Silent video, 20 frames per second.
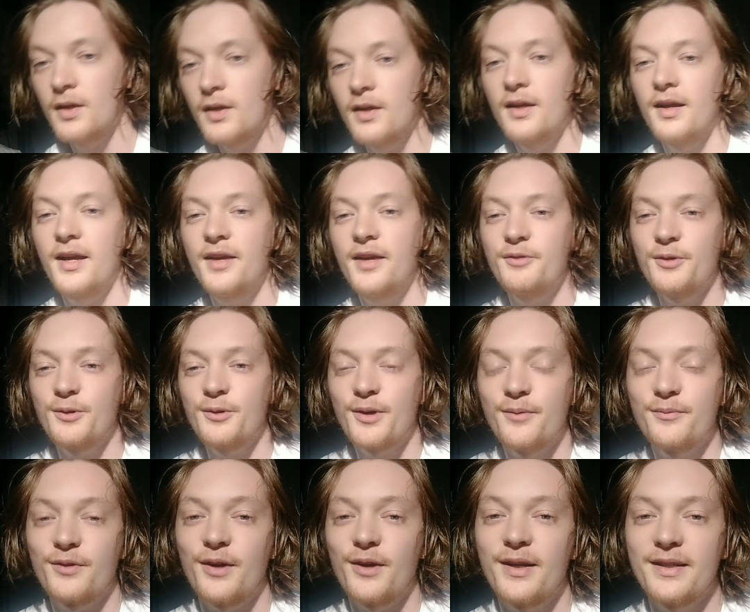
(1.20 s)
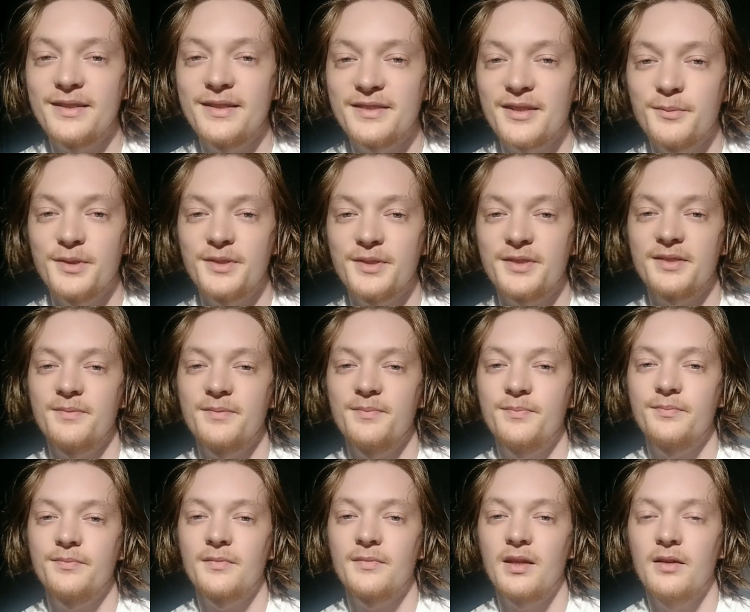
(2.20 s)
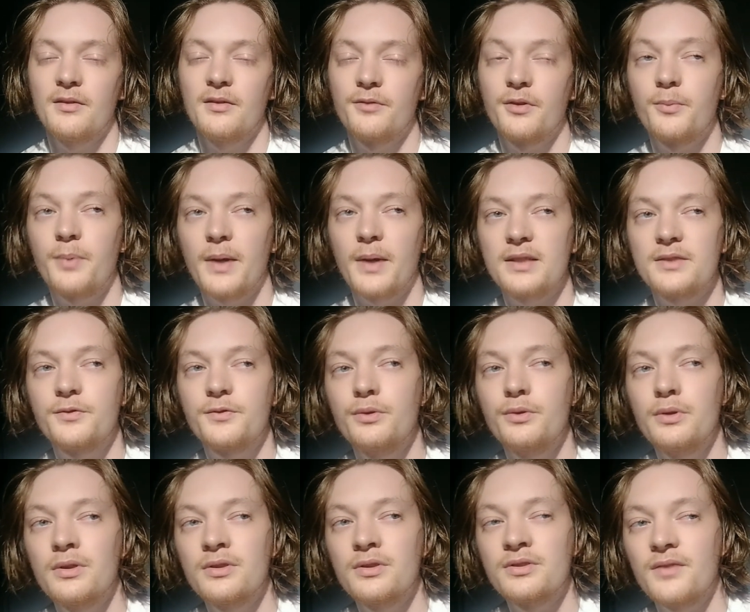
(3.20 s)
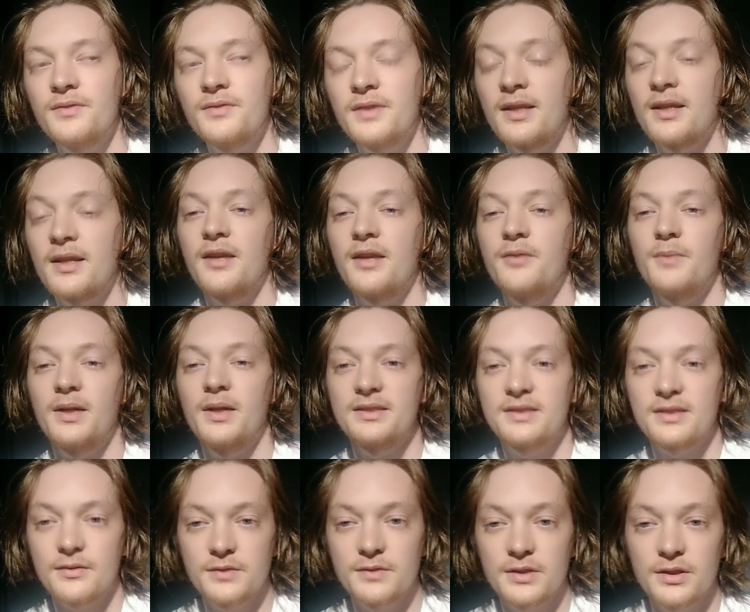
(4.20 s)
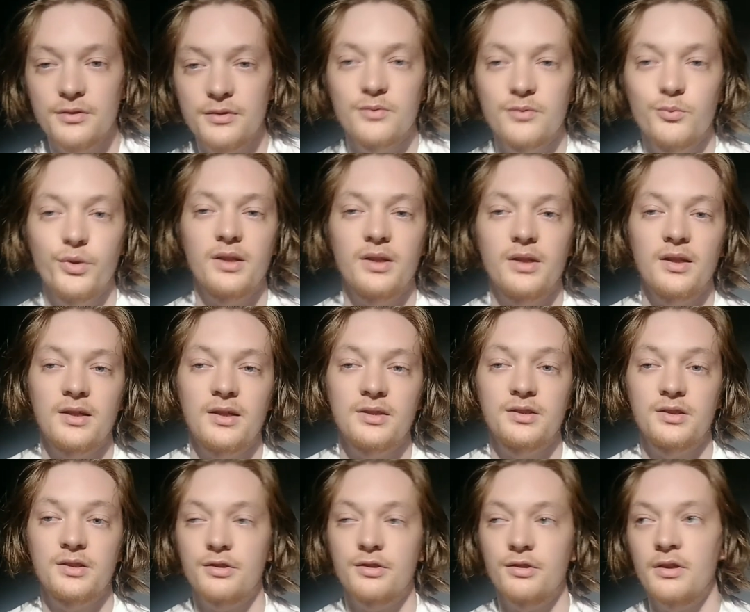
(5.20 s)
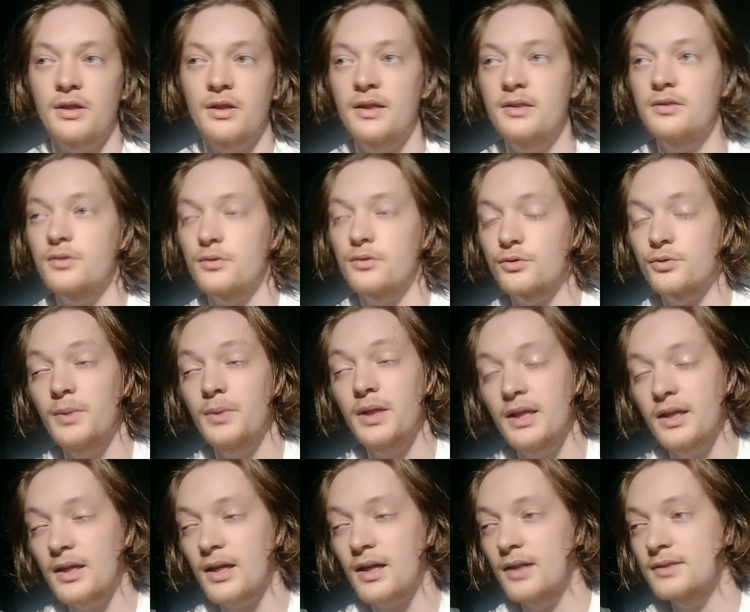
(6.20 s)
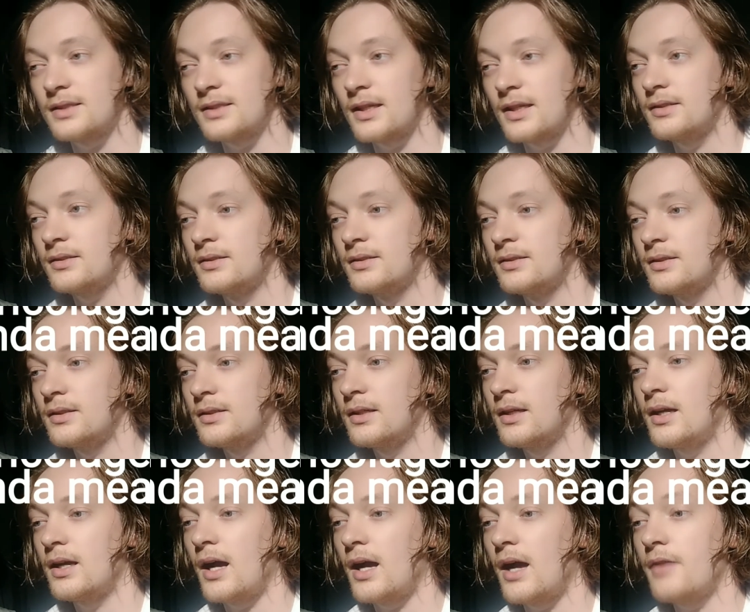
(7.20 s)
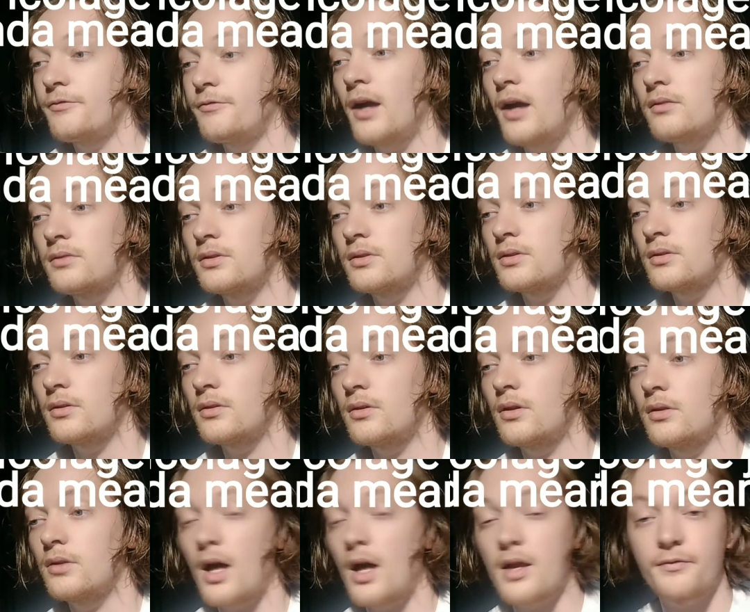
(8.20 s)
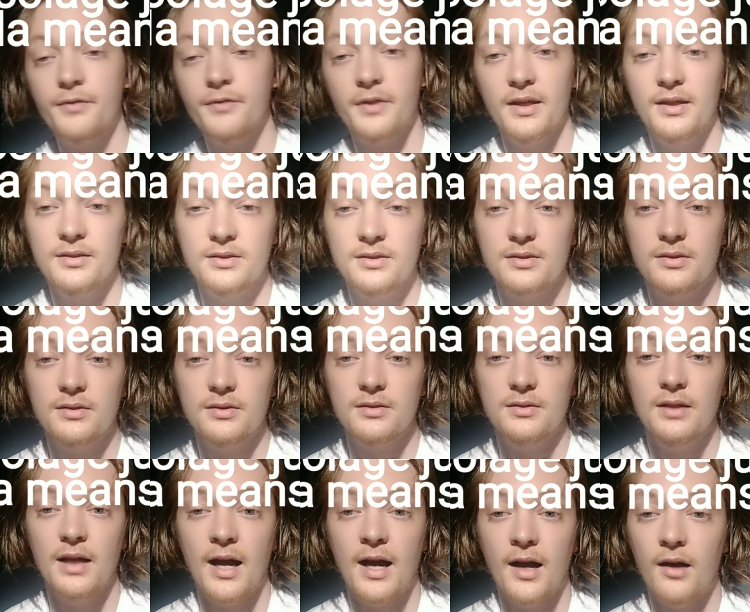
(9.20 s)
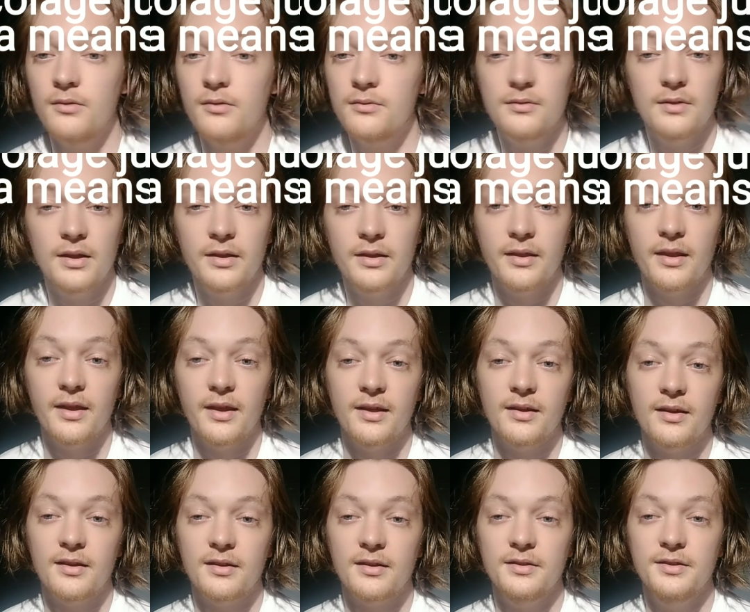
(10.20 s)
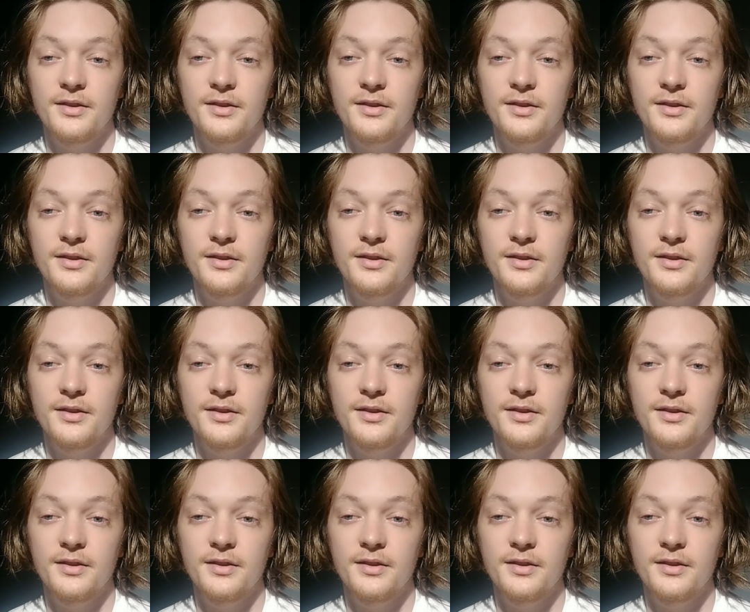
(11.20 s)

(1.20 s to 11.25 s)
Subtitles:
Hey everyone, I'm Friday Summers. For the past few years, I've dedicated myself to using Bricolage to create social media content. I found a lot of things out, I think.